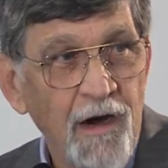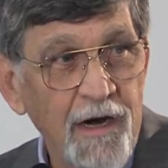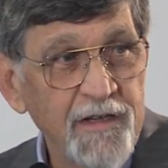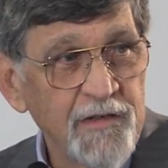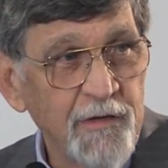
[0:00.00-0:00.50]

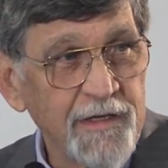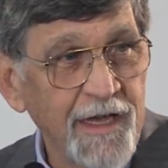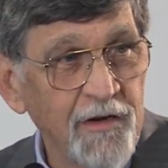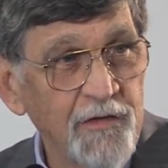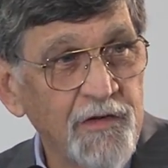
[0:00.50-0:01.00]
Our district
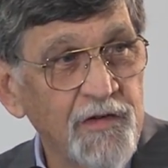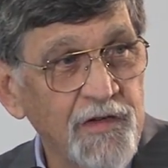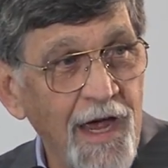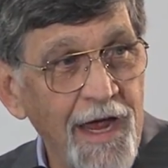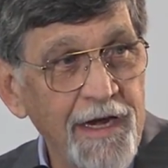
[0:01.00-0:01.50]
dental
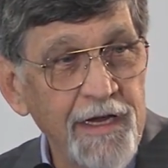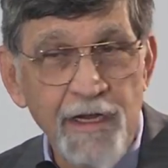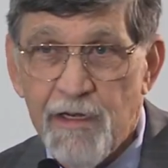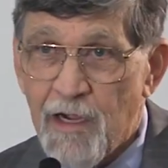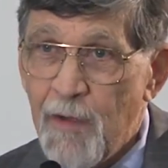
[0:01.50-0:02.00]
society
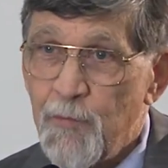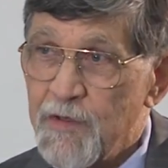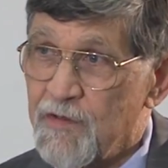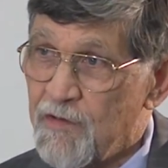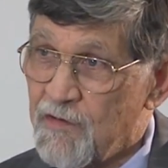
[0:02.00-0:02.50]

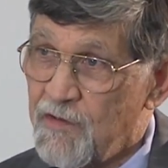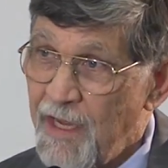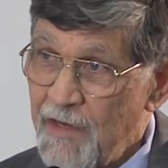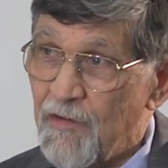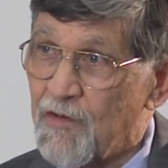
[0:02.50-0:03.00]
encompasses
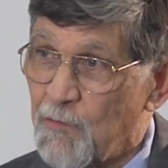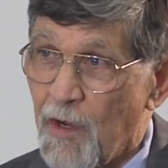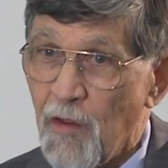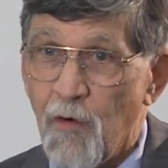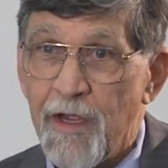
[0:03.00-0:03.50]
Davis,
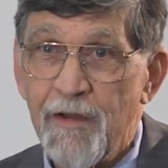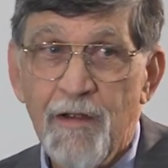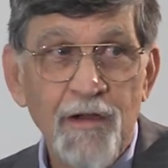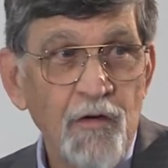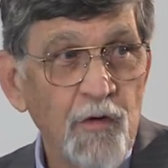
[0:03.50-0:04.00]
by the way.
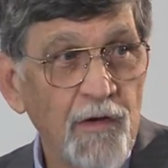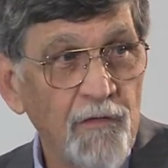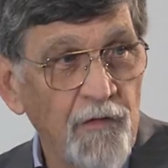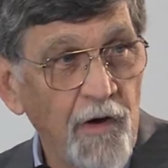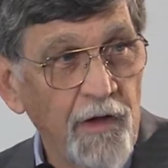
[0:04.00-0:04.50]
We have a
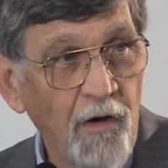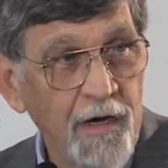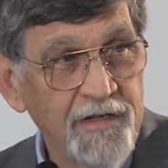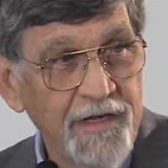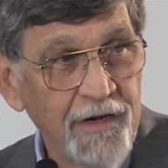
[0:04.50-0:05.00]
very
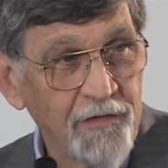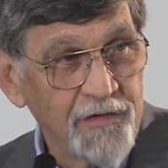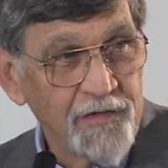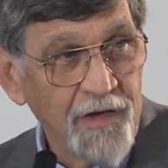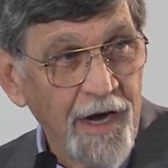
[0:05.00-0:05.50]
large dental
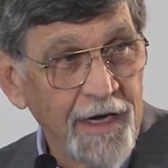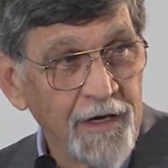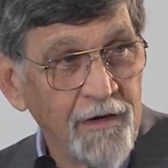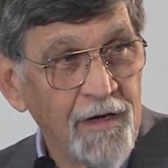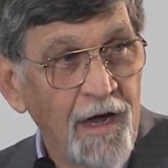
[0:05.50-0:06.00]
society.
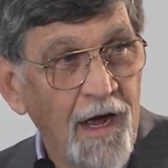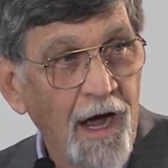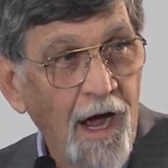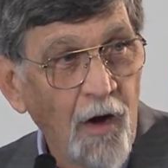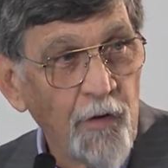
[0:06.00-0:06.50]

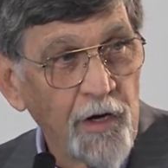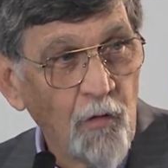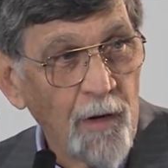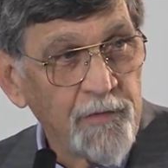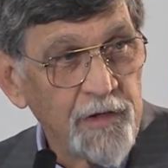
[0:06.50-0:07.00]
Uh, we
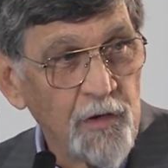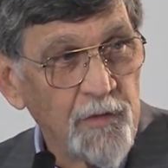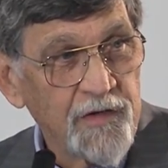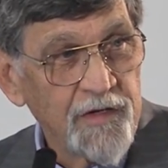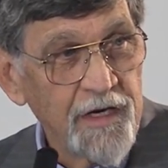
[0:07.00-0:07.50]
go up to
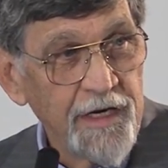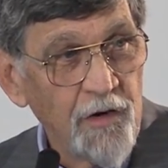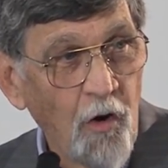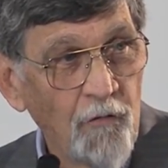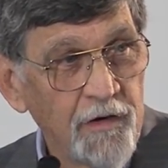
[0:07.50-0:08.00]
Yuba City,
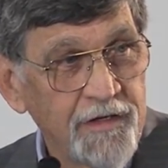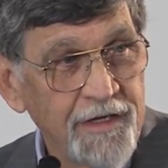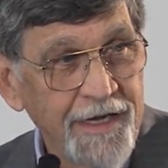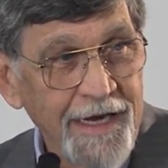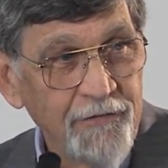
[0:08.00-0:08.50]
over to
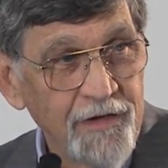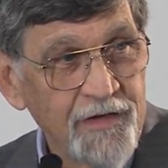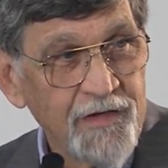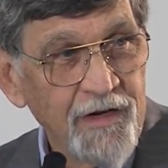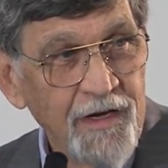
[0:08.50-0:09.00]

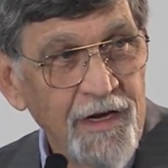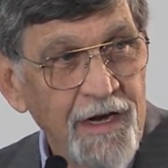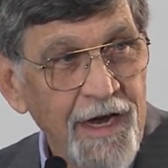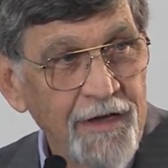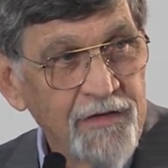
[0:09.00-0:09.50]
Davis,
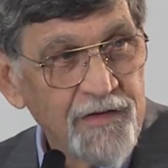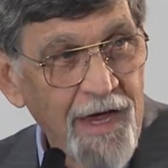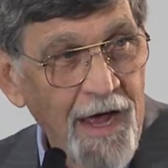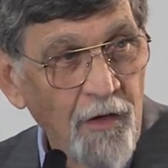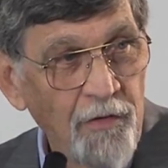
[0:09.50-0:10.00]
and
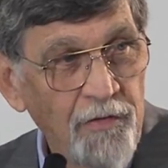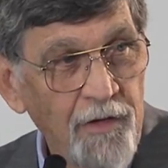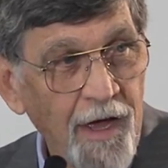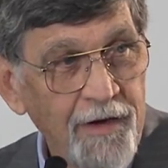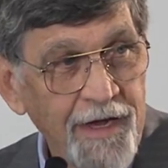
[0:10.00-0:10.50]
south
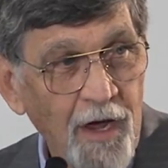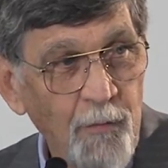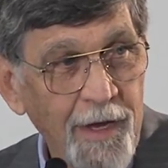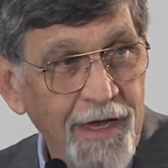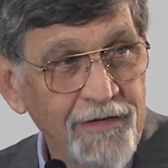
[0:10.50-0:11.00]
uh, down
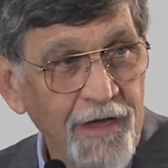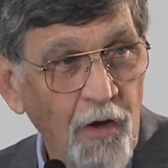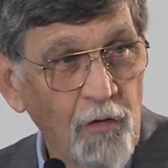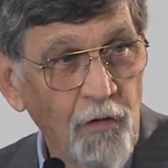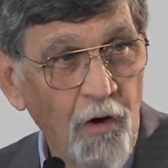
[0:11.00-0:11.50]
past
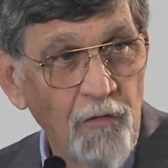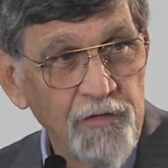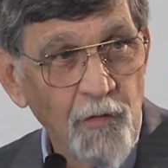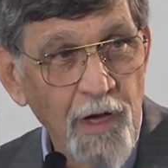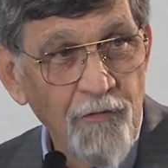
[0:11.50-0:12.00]
Elk Grove.
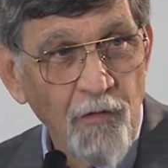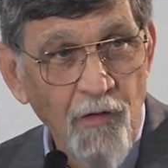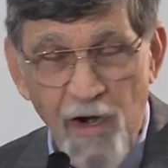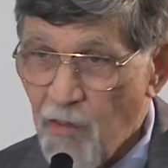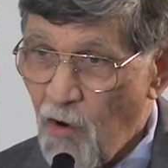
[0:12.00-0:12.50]
So we have a
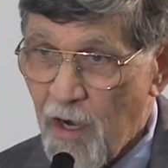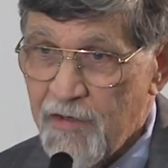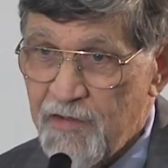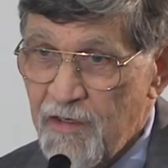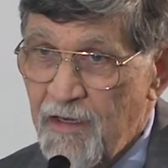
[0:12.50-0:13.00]
very
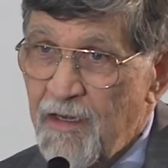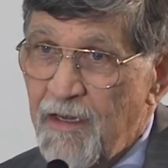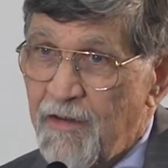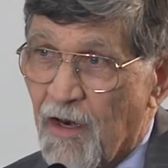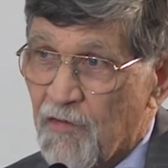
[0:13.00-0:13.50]
large
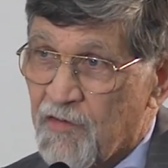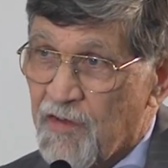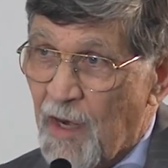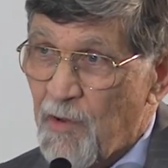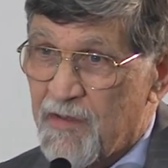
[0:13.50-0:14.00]
dental
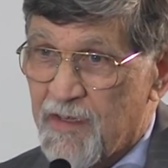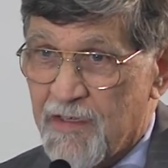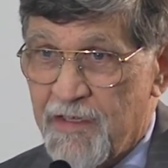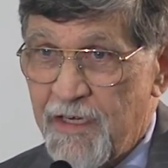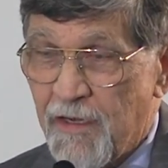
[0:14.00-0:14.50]
society, about
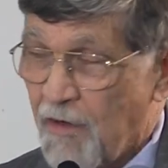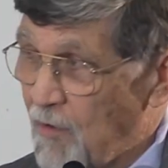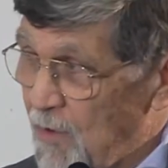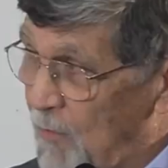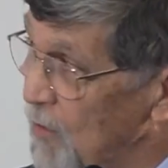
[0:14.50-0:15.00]

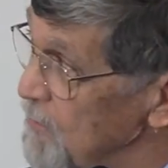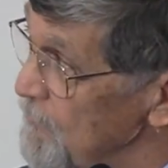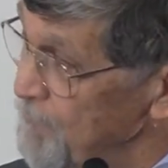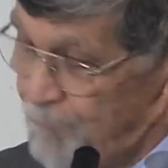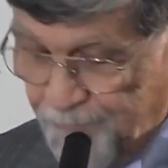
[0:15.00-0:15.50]
1,600 members.
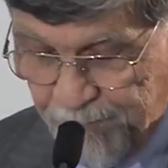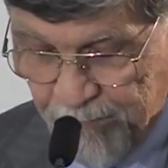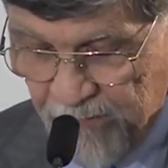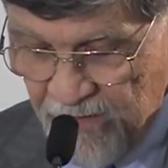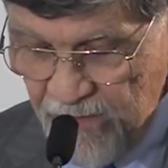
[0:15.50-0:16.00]

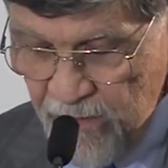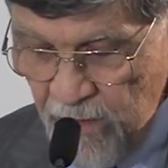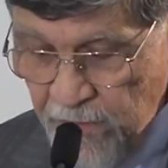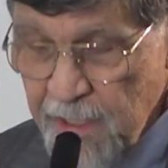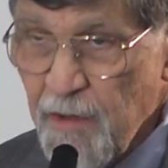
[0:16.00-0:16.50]

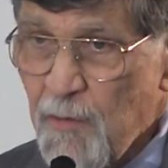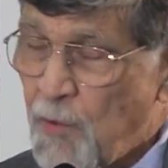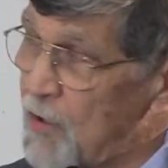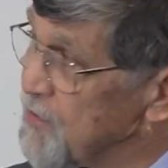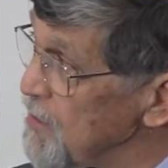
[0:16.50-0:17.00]
The other
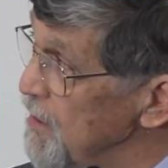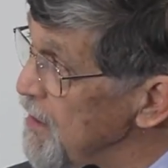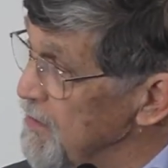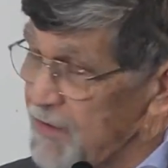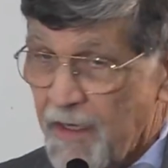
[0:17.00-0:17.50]
person
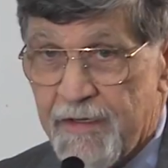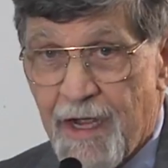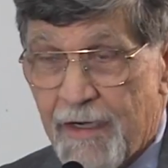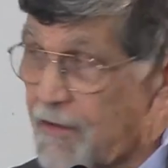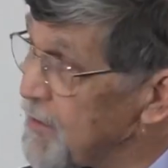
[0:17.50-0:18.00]
is uh,
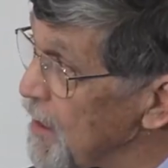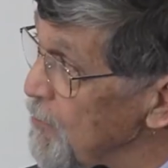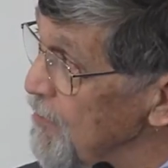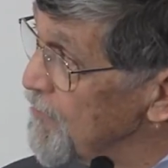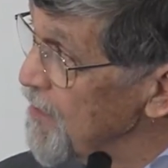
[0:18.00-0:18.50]
Dr.
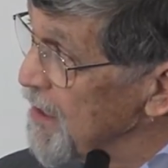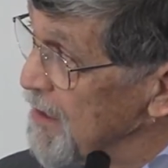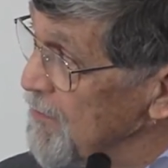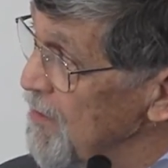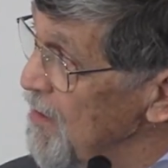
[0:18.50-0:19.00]
Deborah
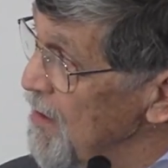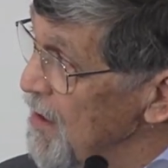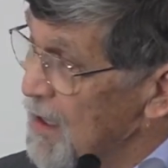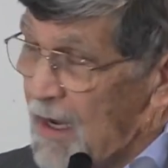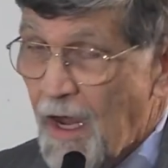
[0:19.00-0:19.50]
Finney.
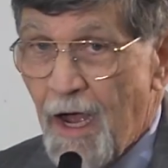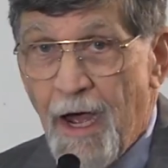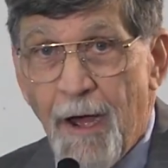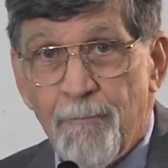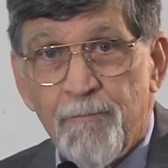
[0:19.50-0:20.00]

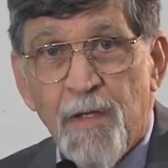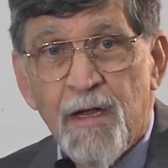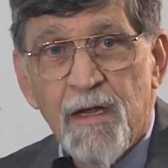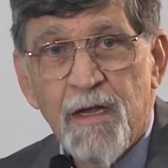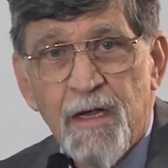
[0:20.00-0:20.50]
Um,
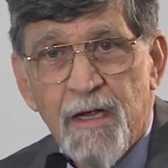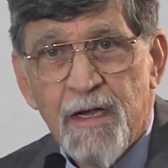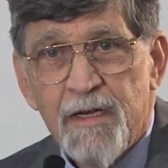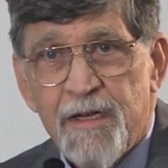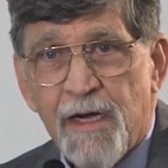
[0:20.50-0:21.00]

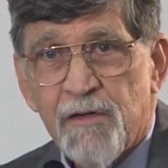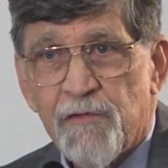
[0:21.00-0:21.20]
Dr.